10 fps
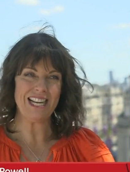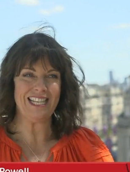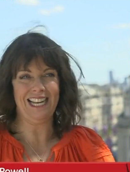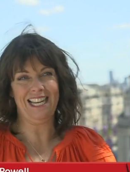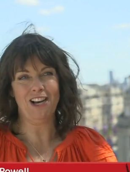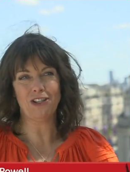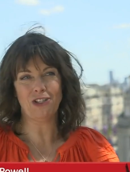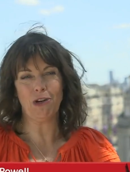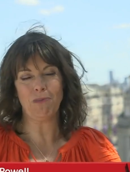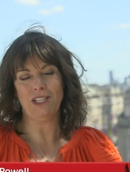Basically,
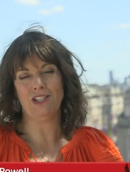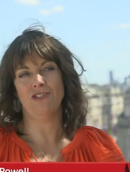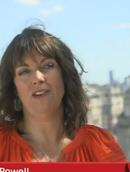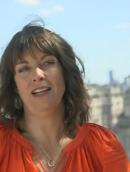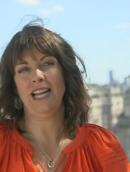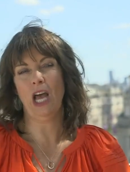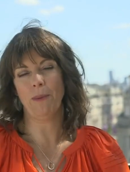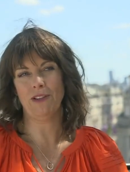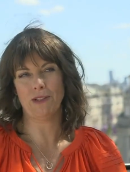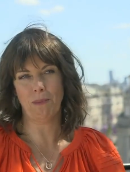our job is to try and
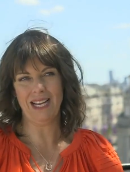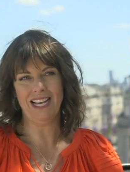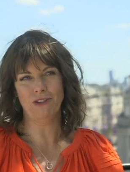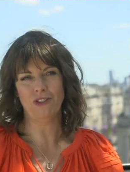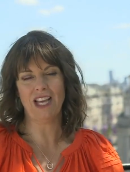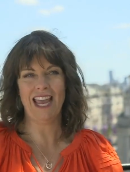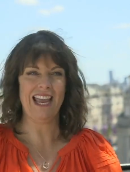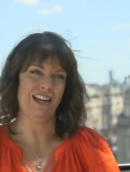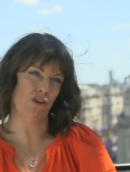help you to plan your day,